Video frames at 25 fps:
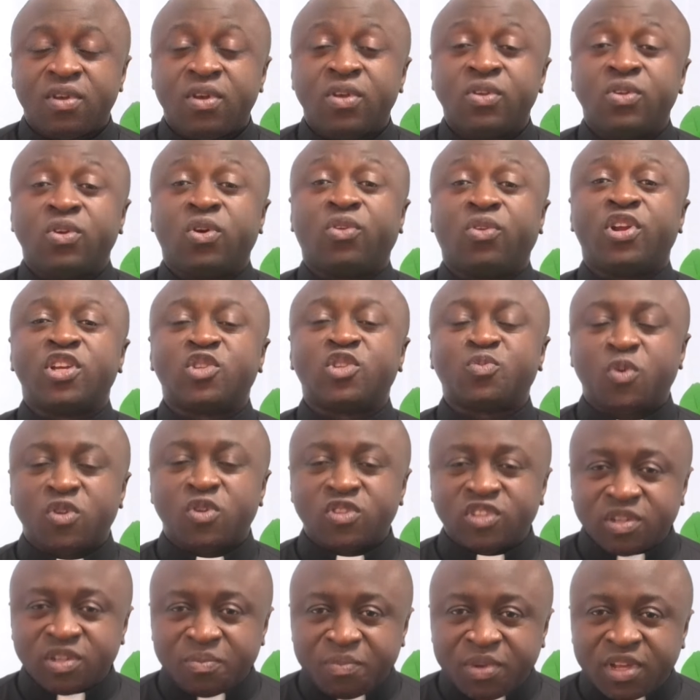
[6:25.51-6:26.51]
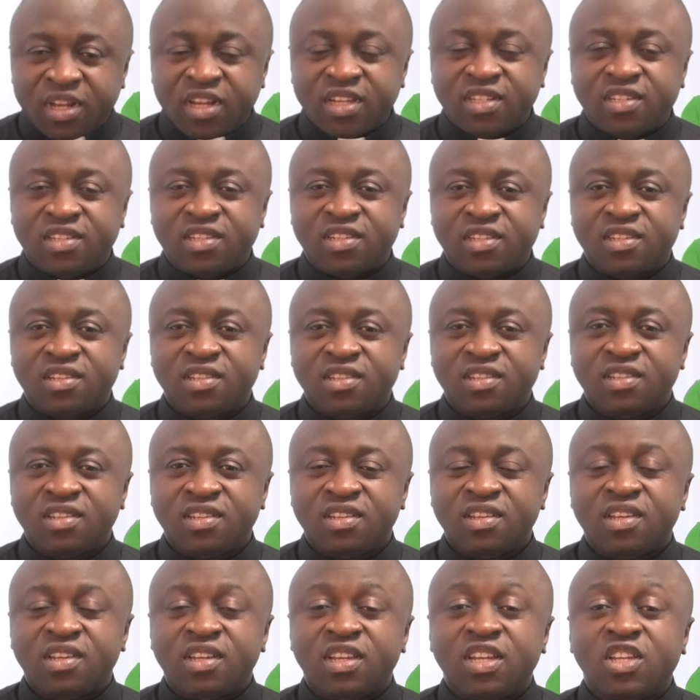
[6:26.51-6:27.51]
Your responsibility
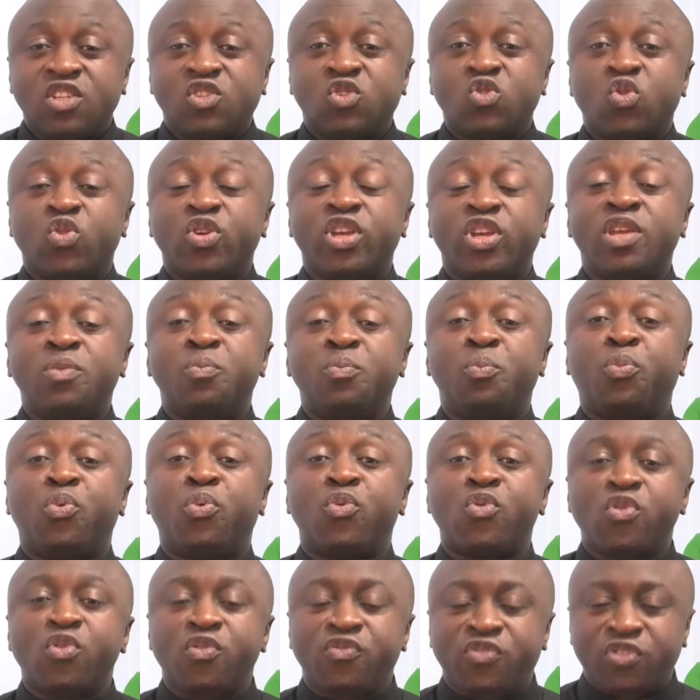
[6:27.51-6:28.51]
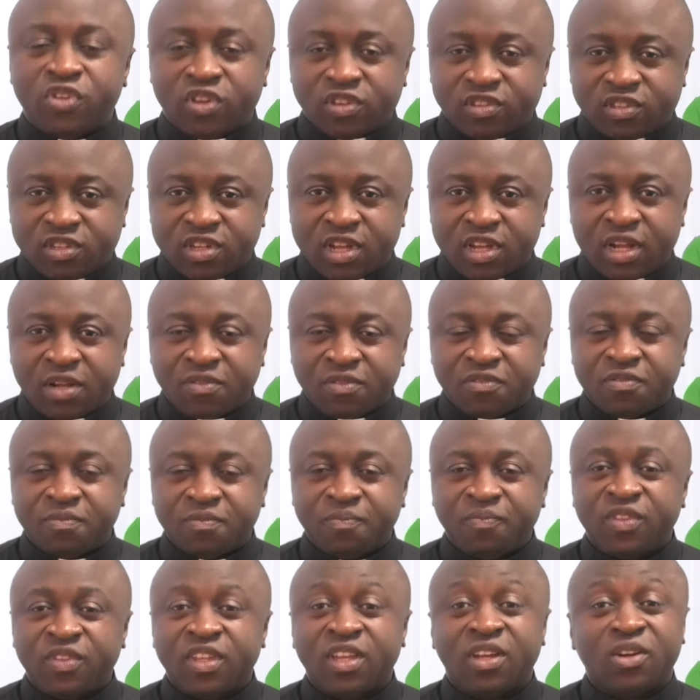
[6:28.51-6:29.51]
is to improve yourself,
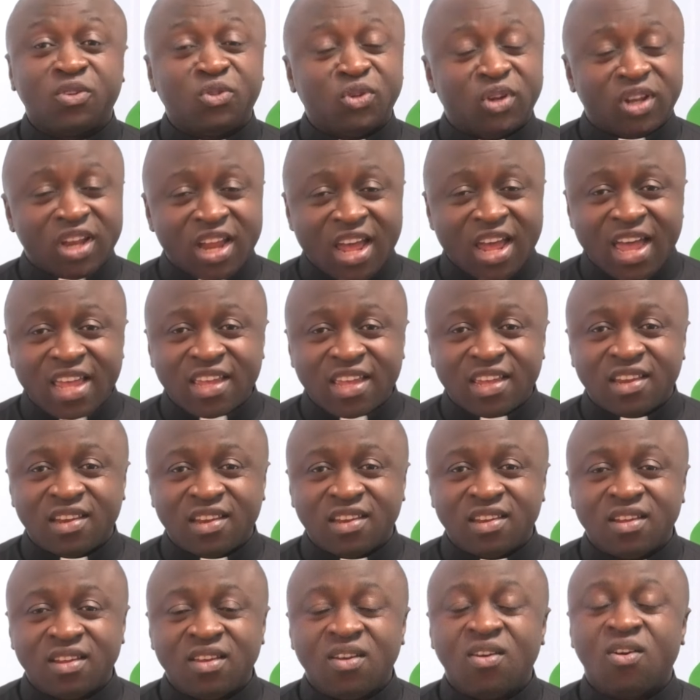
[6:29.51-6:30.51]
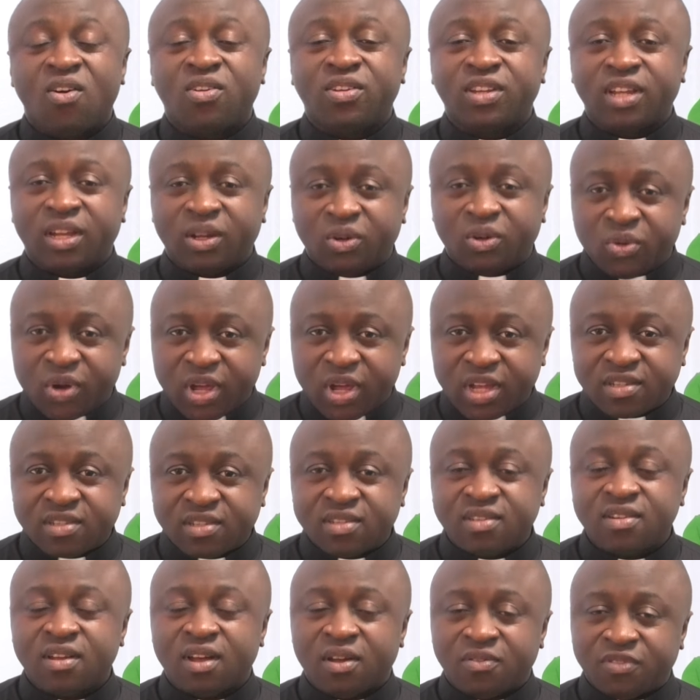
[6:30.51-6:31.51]
relying on the
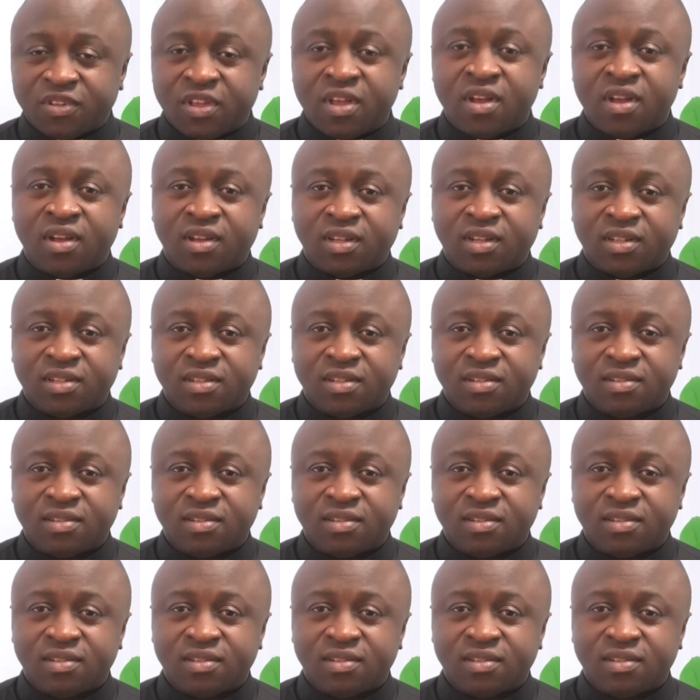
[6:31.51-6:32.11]
grace of God.